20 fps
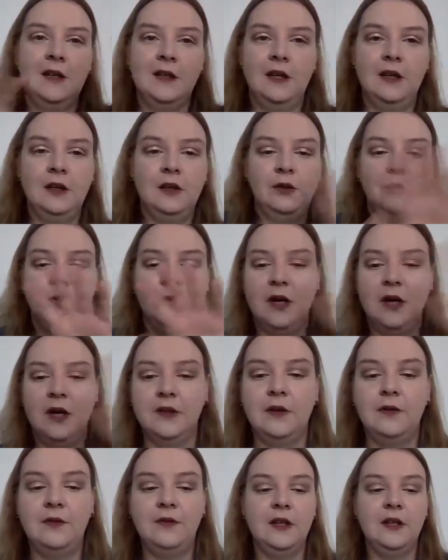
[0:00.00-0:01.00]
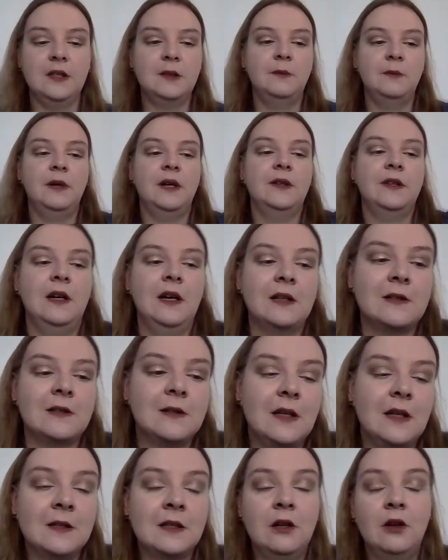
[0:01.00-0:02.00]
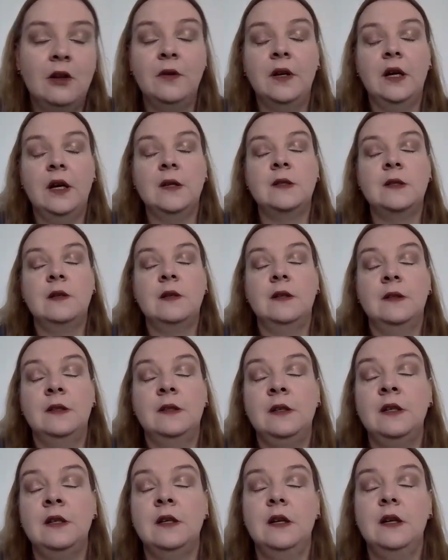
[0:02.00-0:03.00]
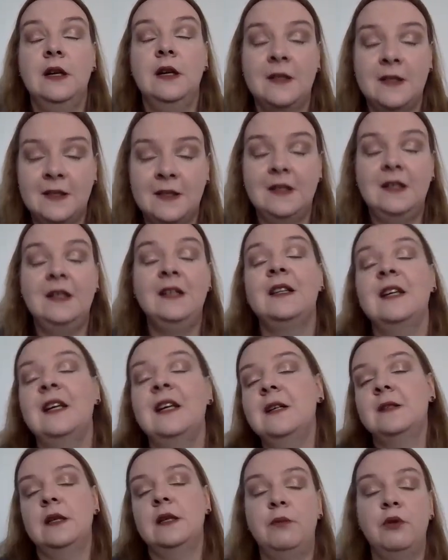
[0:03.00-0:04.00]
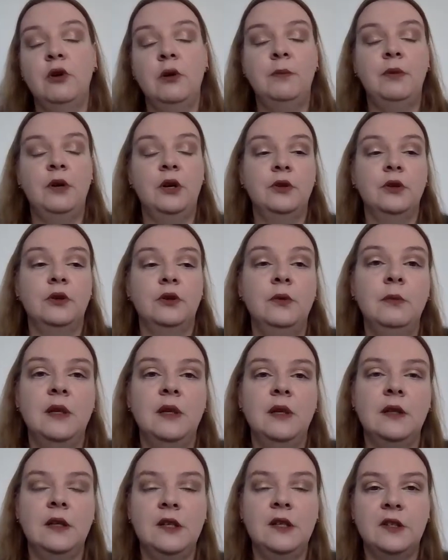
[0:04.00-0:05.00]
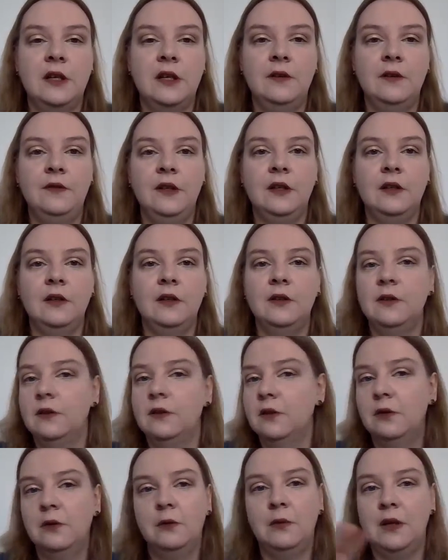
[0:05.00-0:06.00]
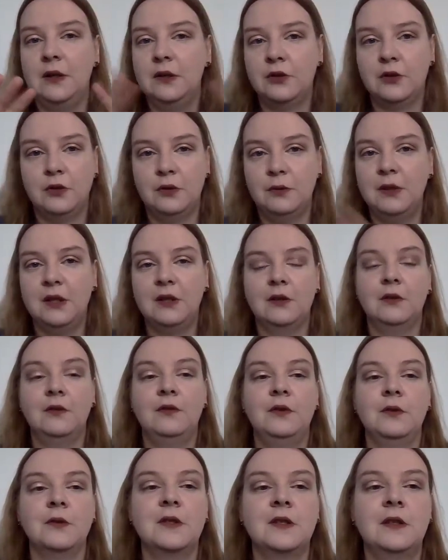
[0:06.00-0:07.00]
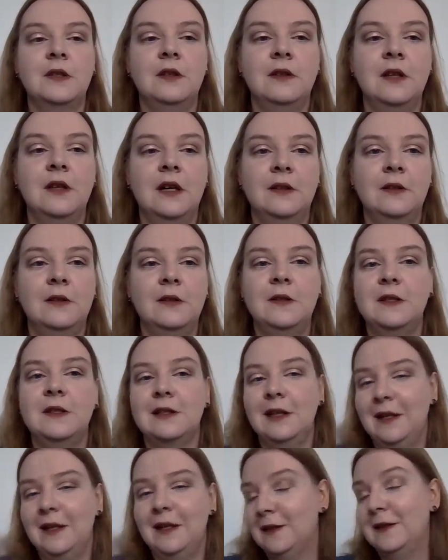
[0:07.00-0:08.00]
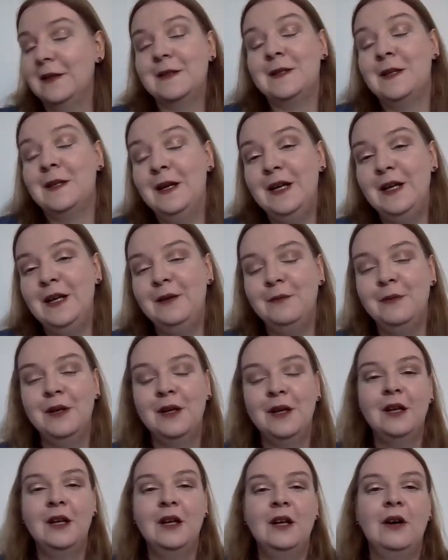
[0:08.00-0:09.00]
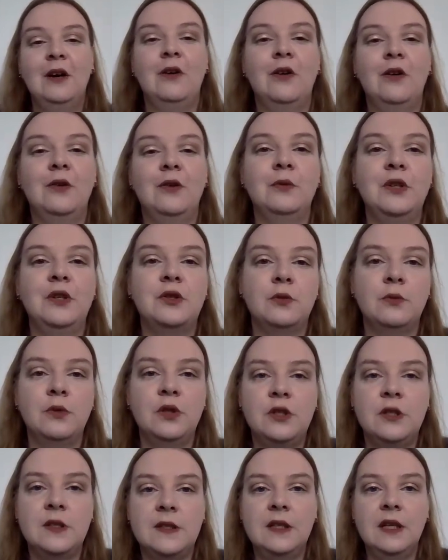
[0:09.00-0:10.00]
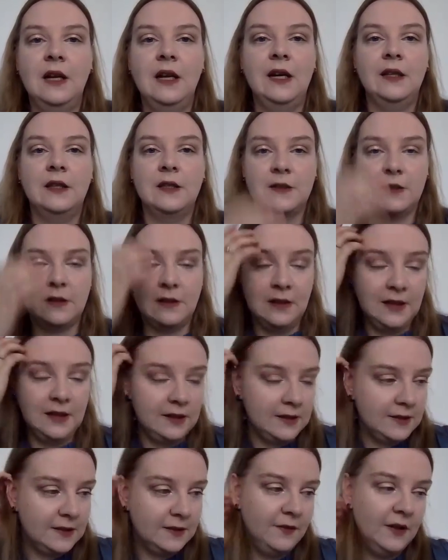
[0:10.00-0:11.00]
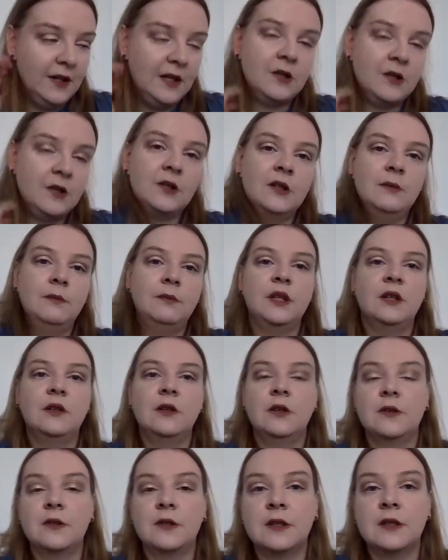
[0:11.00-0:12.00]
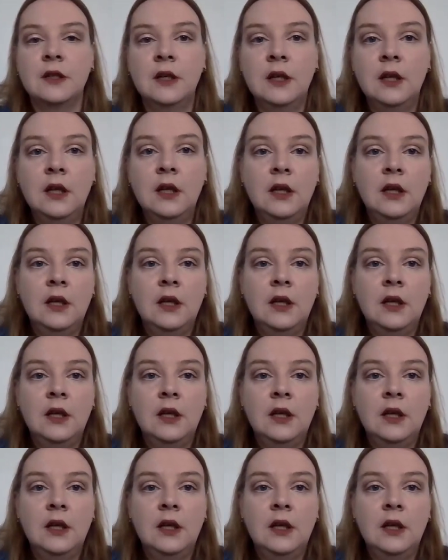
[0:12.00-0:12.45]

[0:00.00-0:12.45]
data into other things, but as long as it has a proper documentation, I think no one should be confused that this is like the same or which is the latest version, because